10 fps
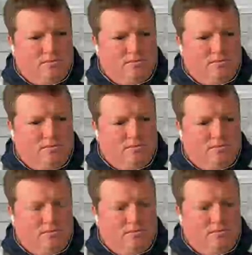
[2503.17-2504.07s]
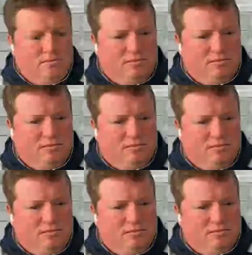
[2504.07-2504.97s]

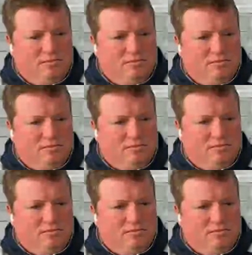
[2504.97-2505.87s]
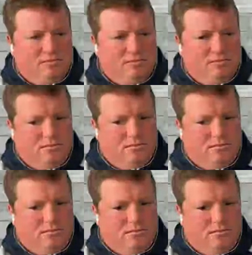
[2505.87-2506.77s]

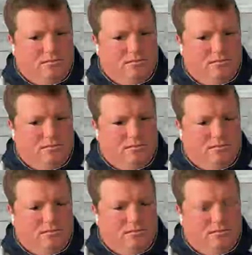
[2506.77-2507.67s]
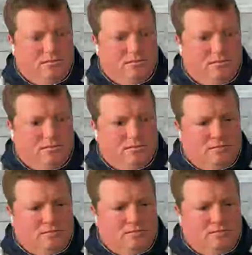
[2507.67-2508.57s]

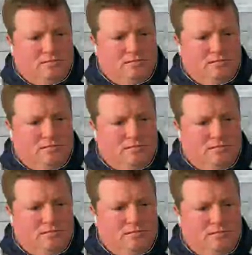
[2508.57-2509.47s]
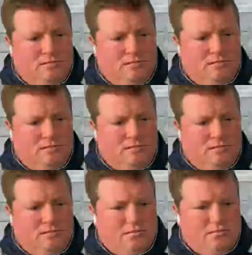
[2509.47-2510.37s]

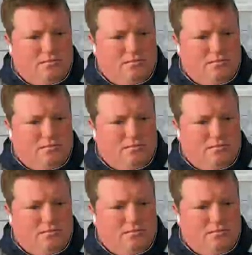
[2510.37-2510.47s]
[no speech]